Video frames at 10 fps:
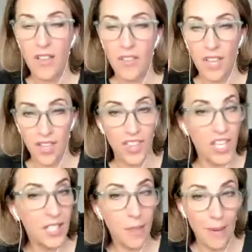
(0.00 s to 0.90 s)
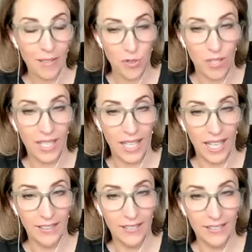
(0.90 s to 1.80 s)
they think about
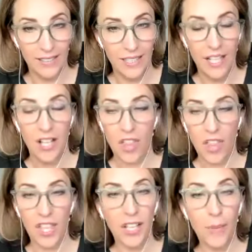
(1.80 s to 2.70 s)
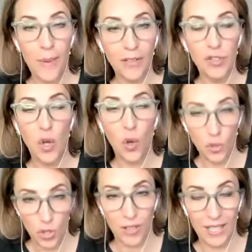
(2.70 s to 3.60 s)
drinking, they think about not
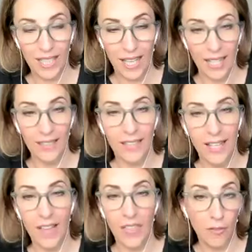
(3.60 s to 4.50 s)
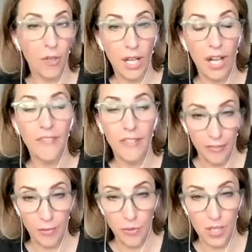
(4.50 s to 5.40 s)
drinking, and they recover
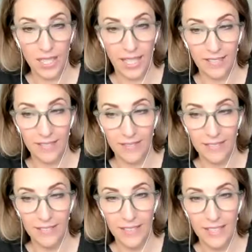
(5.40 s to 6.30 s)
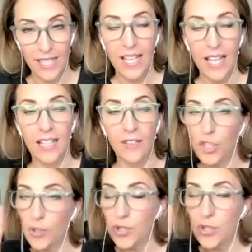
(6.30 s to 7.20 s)
from drinking. And if
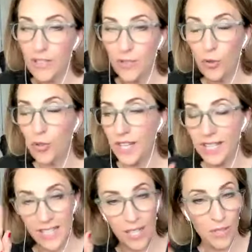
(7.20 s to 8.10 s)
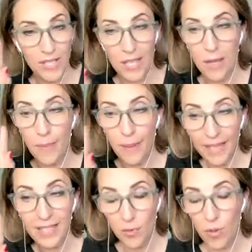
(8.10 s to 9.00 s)
you do those 4 things, and I want to say the
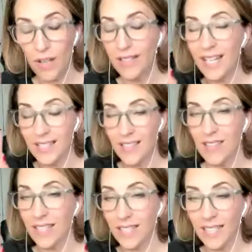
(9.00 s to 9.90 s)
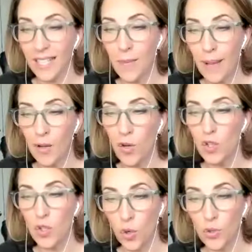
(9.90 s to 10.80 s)
biggest one is the thinking about
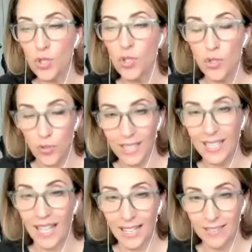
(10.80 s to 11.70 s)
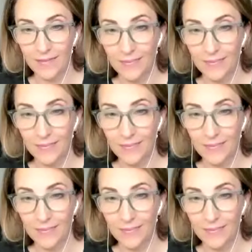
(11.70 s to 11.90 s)
not drinking,